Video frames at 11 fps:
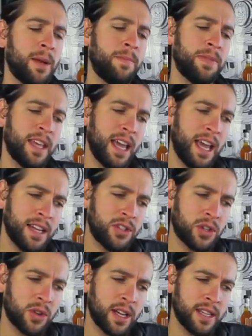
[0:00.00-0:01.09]
And the
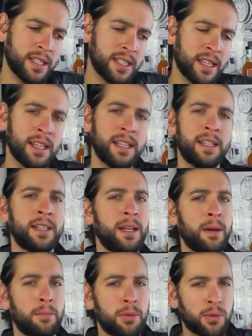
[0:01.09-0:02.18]
answer is
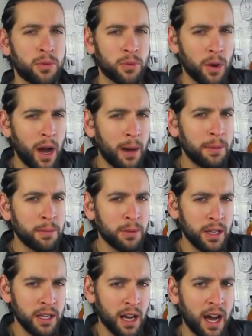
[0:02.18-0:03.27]

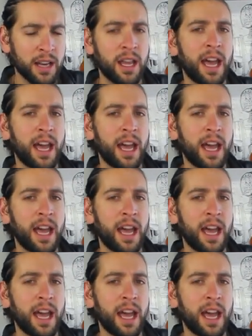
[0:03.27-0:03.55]
probably not,